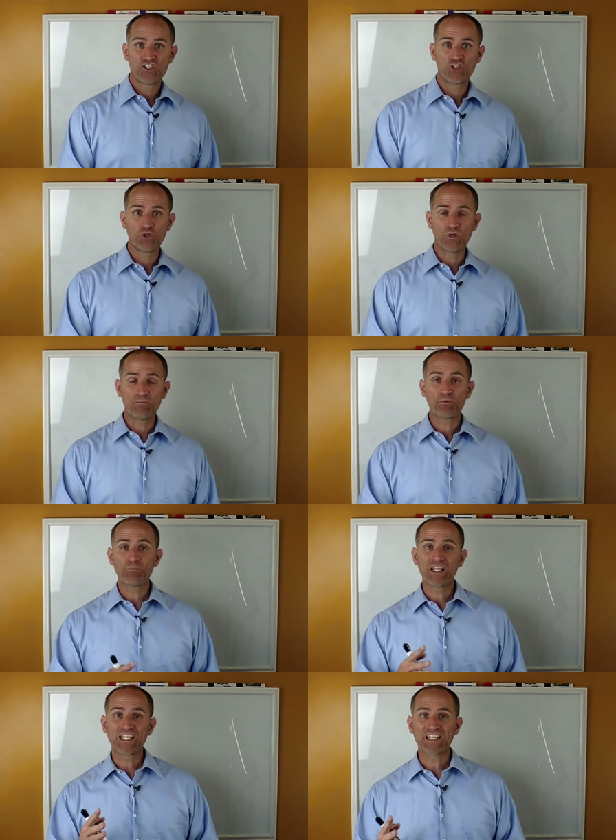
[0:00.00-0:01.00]
to
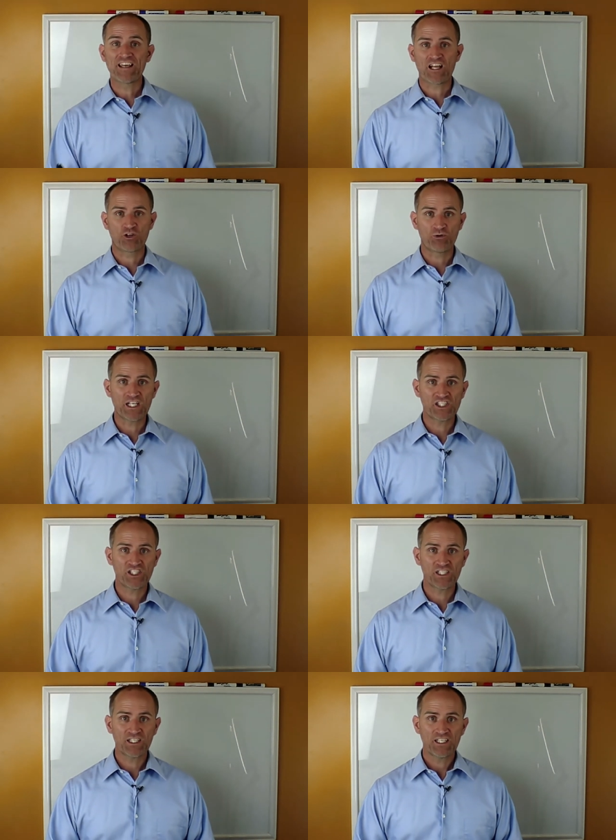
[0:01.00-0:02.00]
implementing a
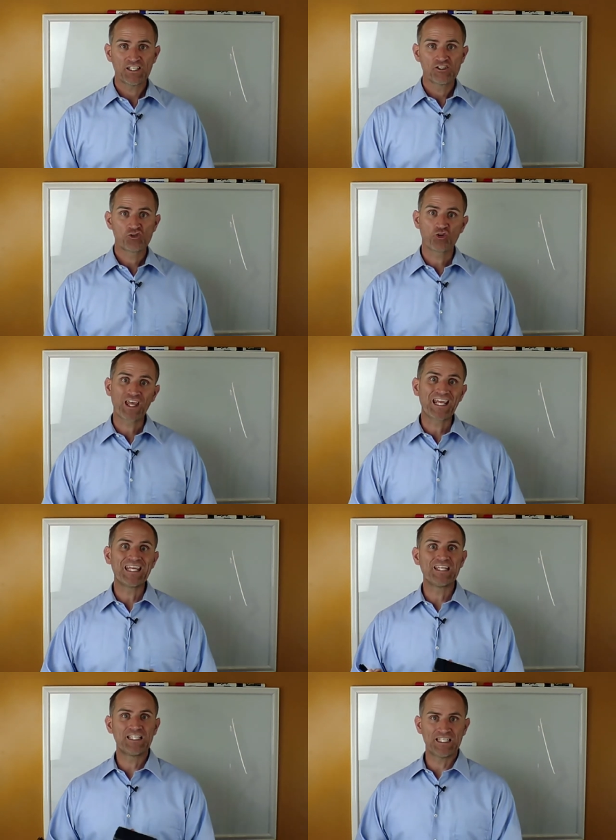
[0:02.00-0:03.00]
declaration so that
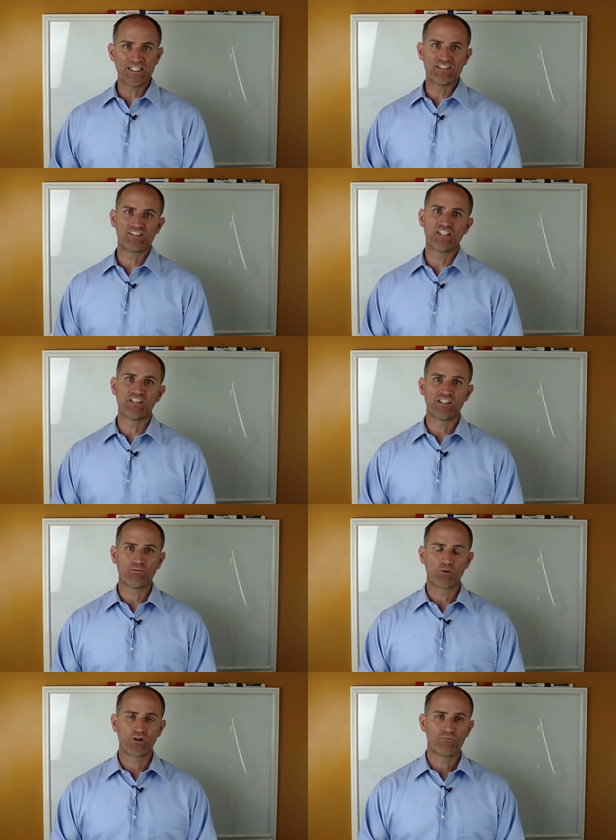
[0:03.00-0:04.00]
he didn't steal
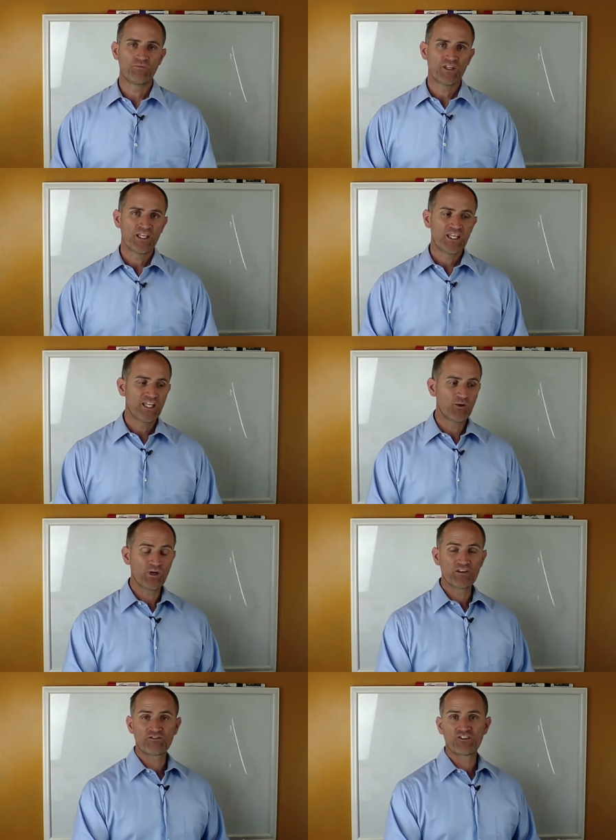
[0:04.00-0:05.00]
anymore. He
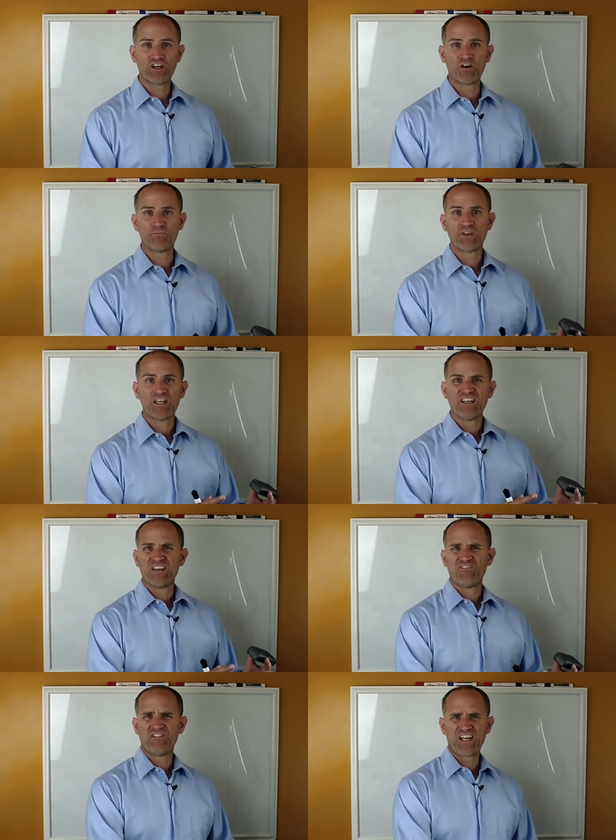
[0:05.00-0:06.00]
went from
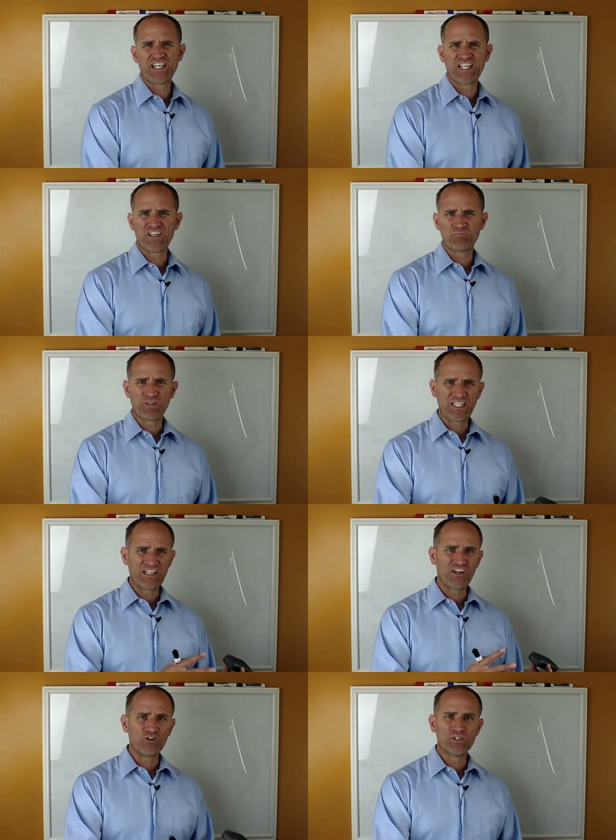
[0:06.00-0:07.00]
finding
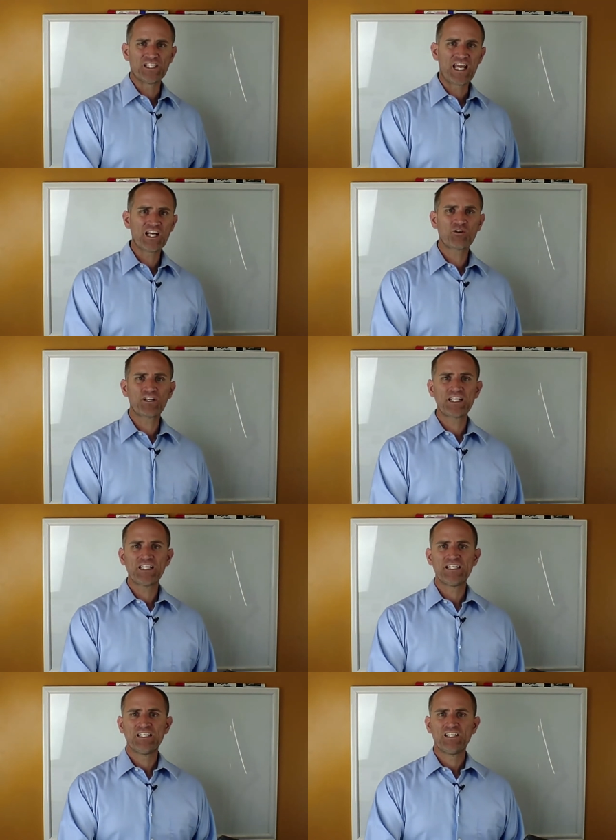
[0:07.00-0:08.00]
being always
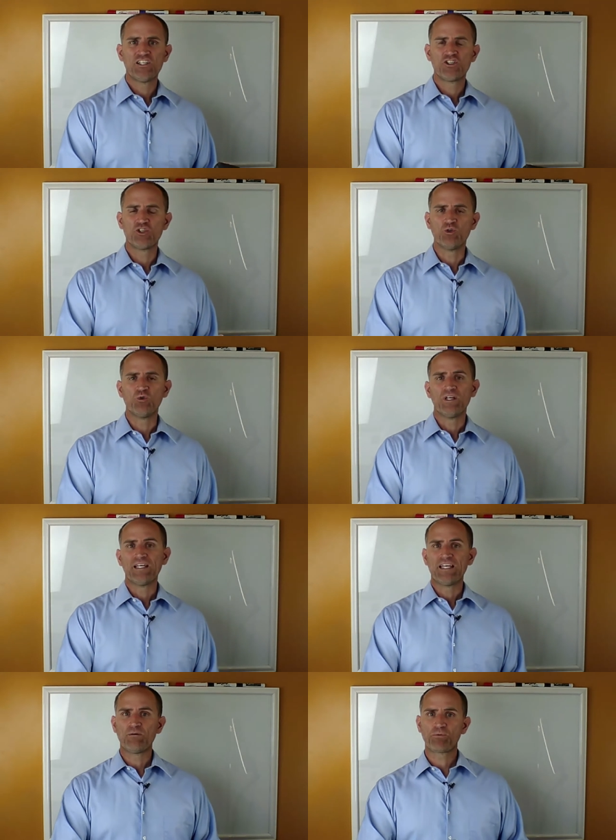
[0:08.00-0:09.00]
angry to
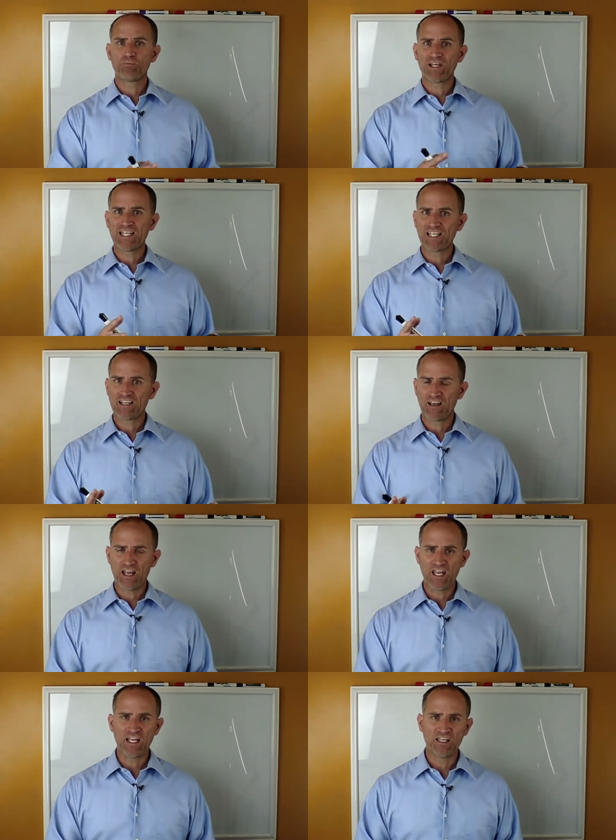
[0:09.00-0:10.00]
implementing
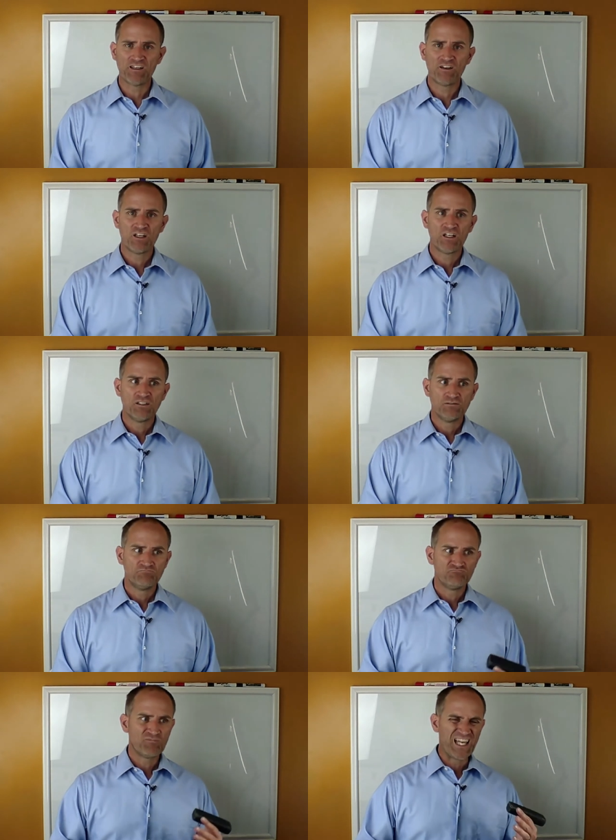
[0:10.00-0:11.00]
a,
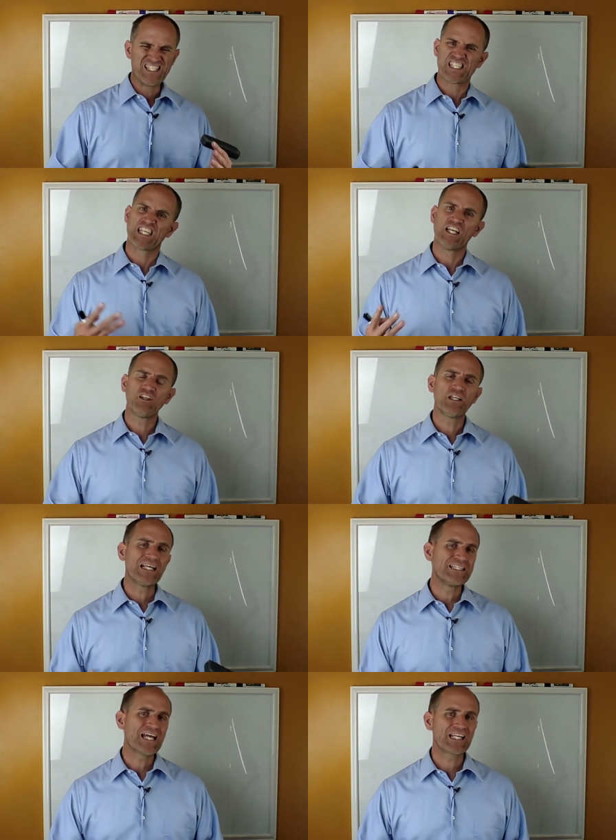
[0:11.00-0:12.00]
a skill and
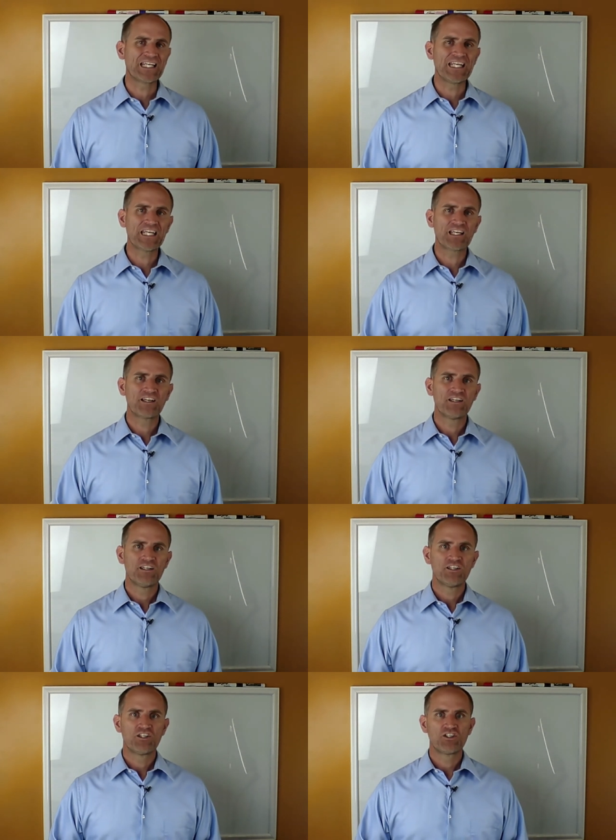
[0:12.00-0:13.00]
a technique
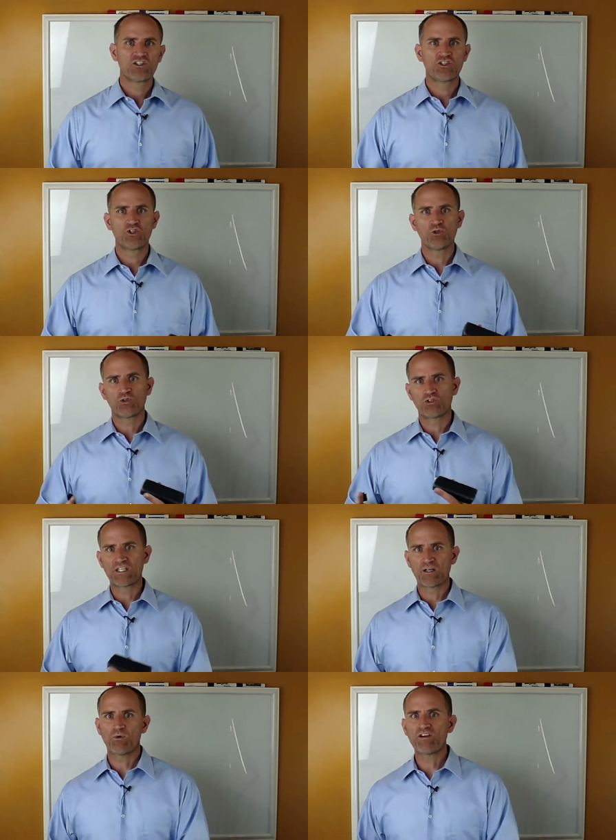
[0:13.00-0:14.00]
to
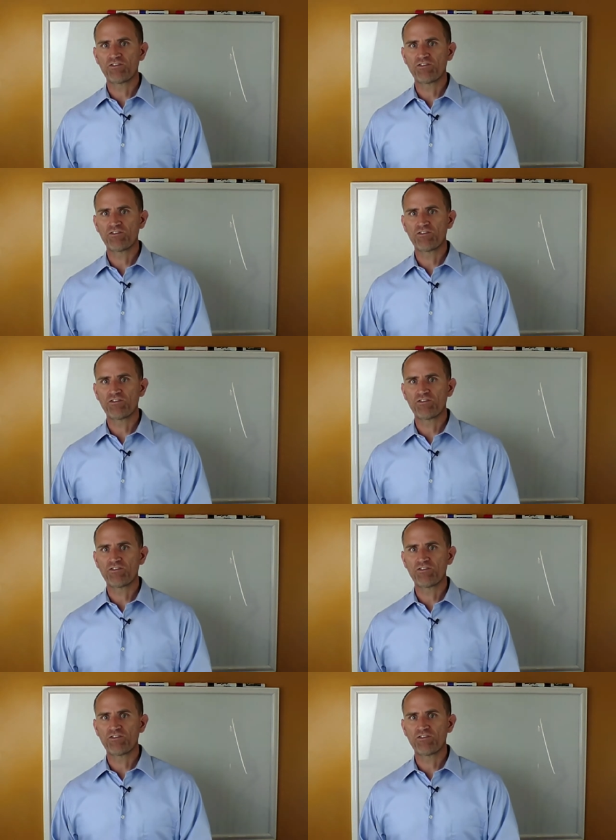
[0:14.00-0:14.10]
get away